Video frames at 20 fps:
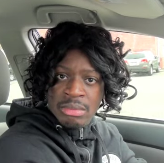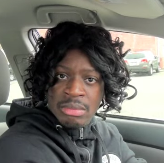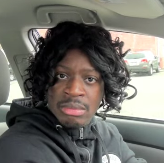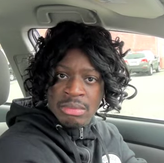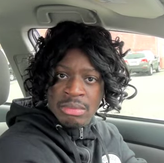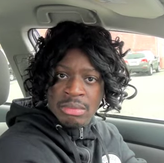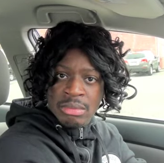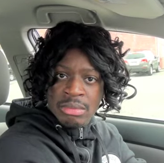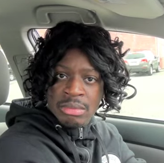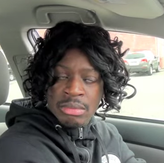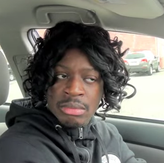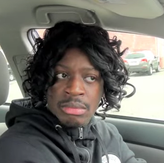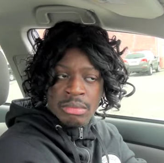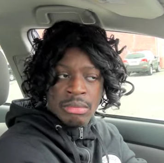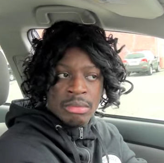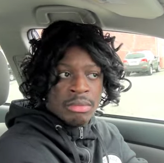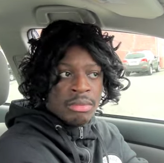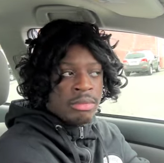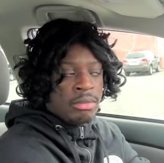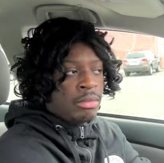
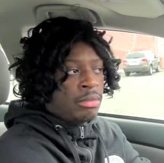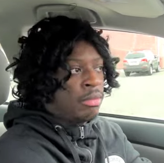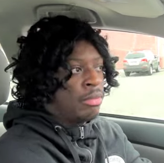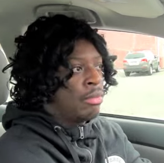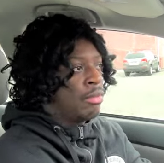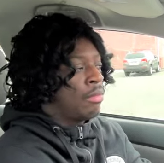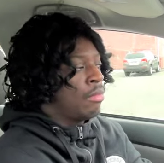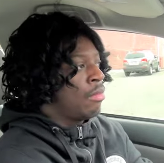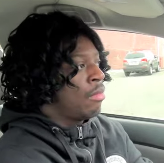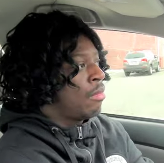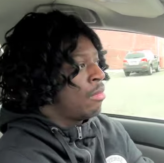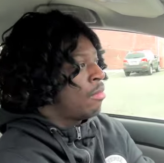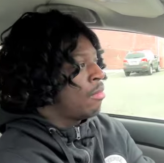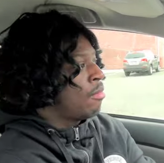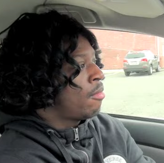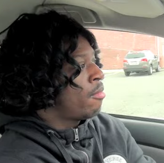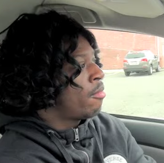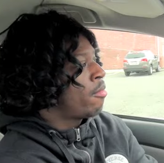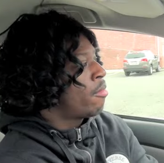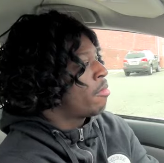
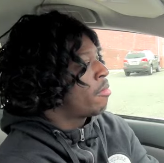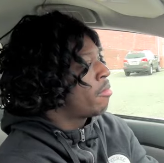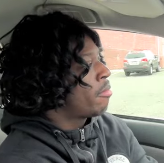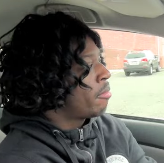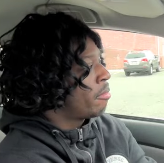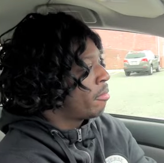(no one is talking)